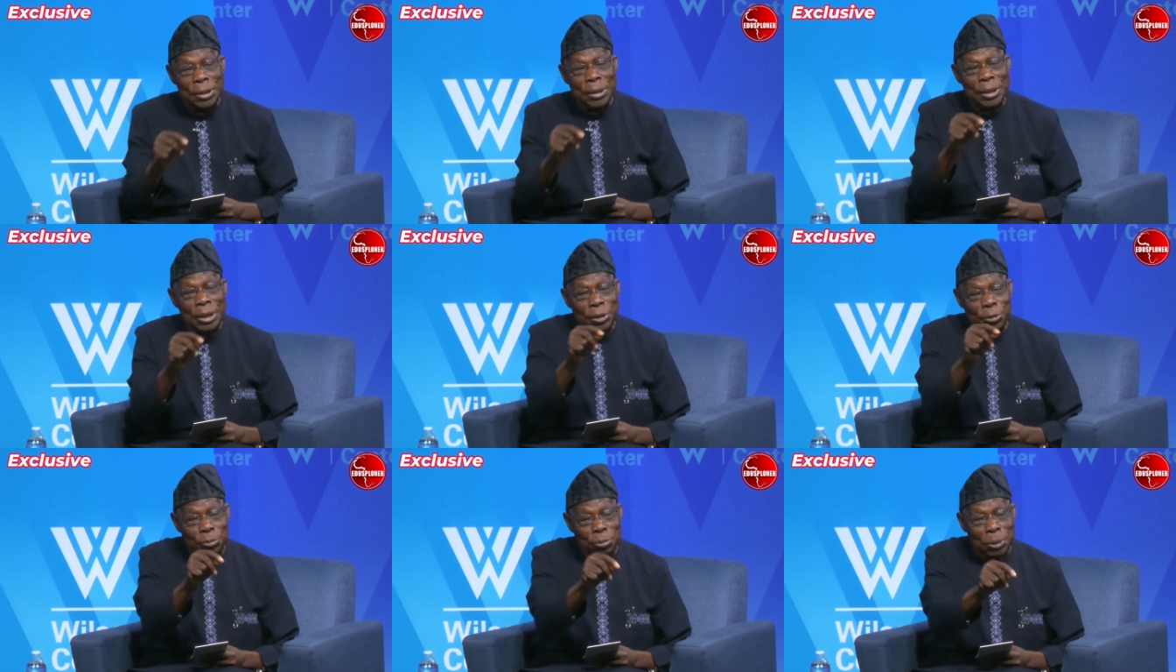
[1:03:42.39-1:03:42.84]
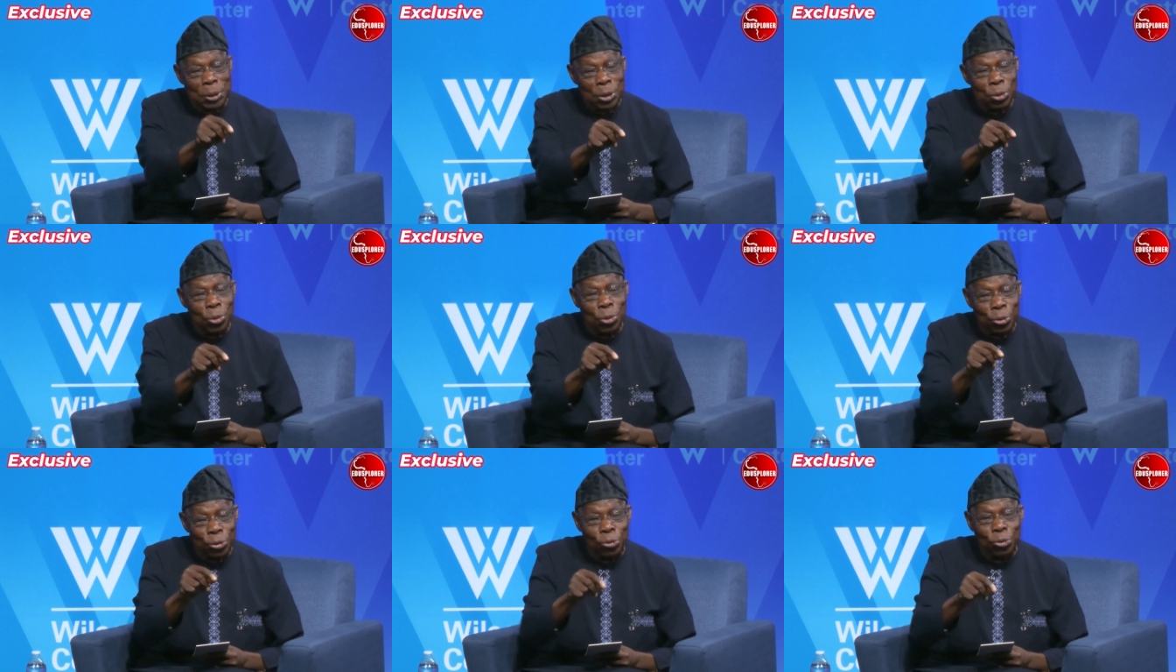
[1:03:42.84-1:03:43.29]
it will
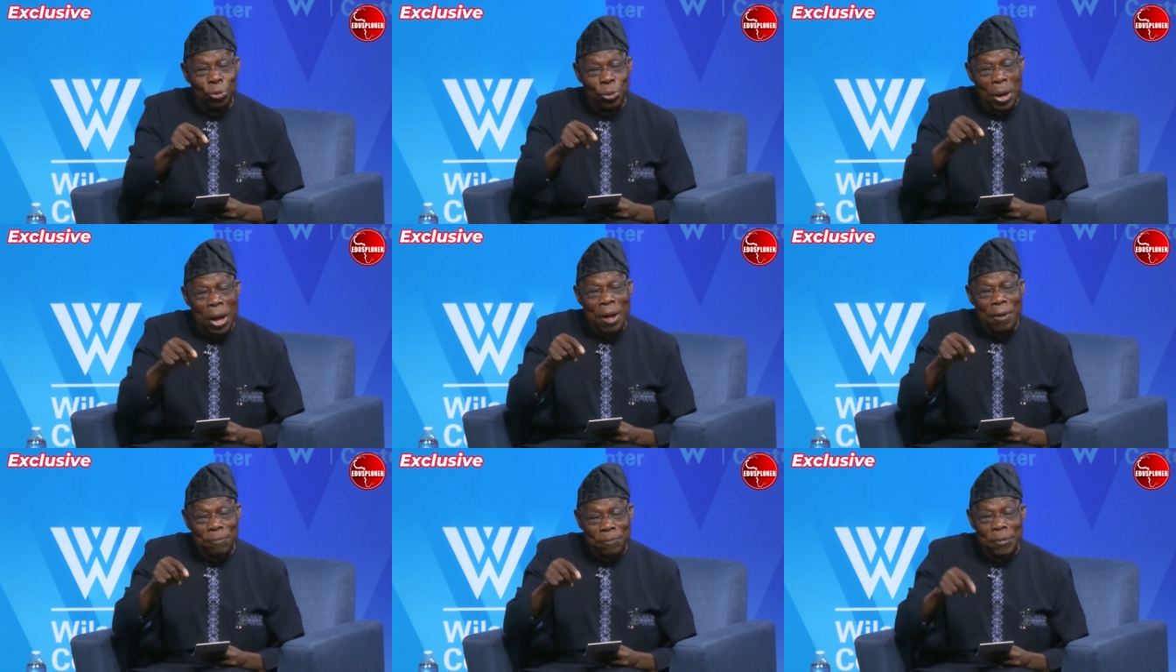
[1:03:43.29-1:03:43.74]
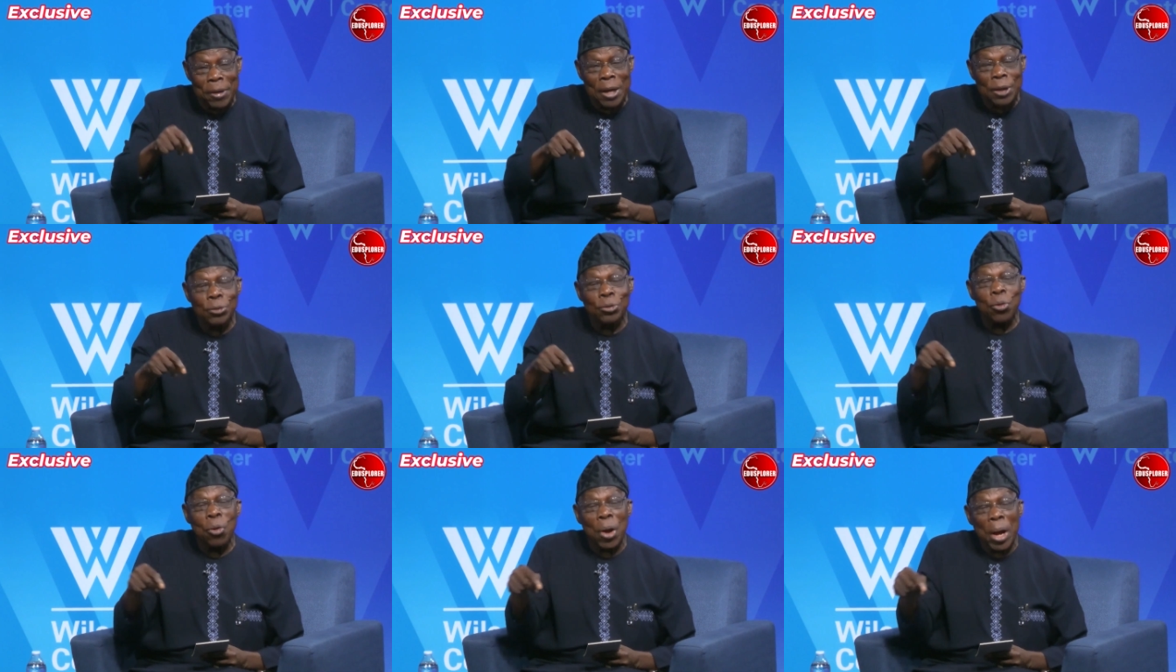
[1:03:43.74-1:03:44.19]
also
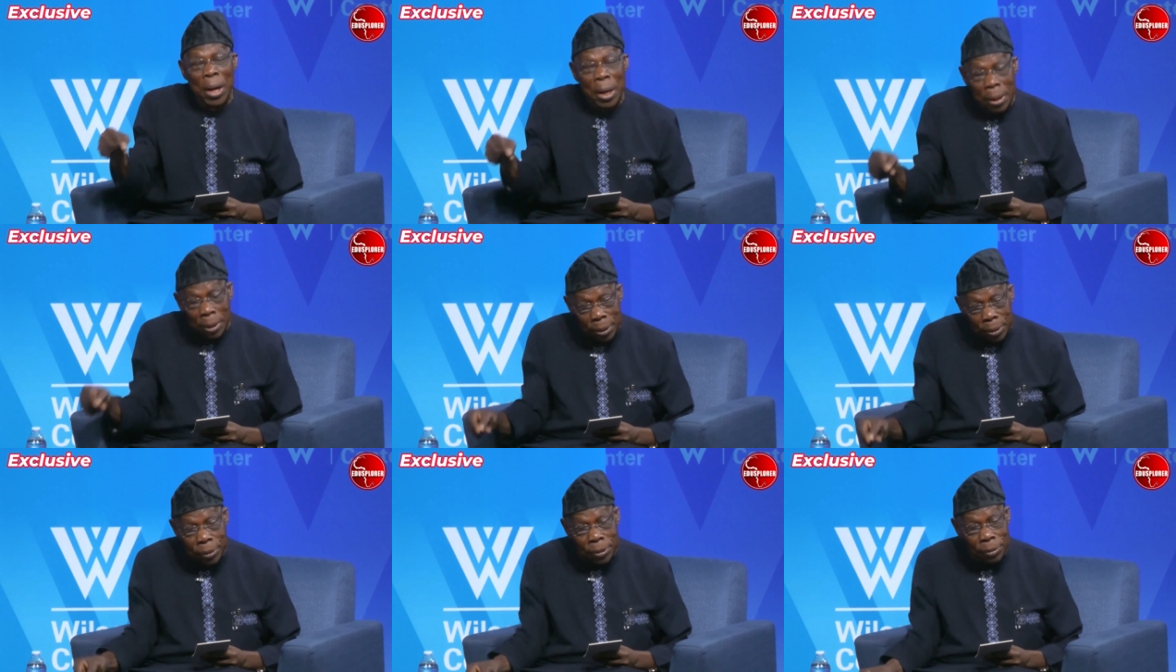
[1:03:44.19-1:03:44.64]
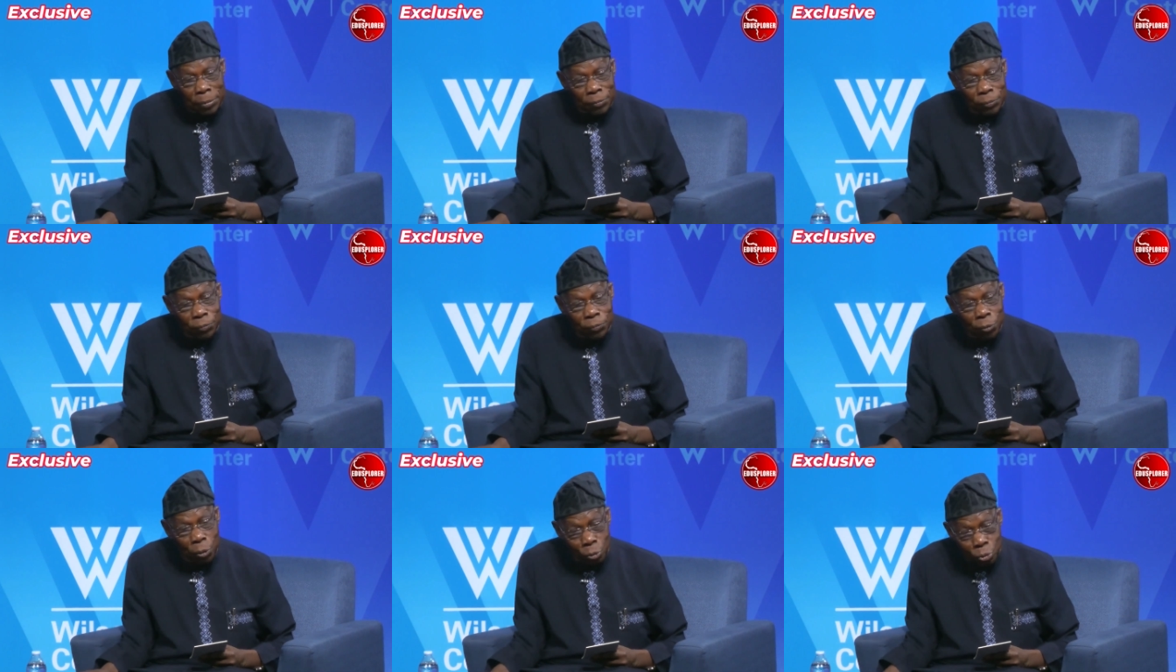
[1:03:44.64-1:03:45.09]
affect your health
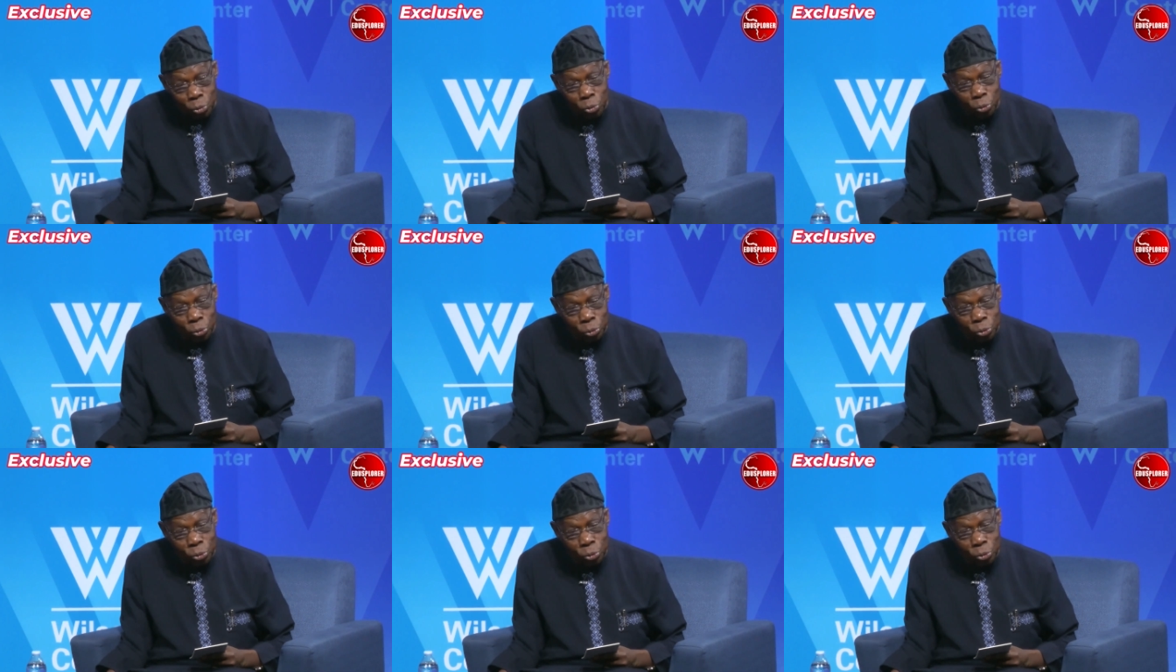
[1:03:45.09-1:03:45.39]
for good.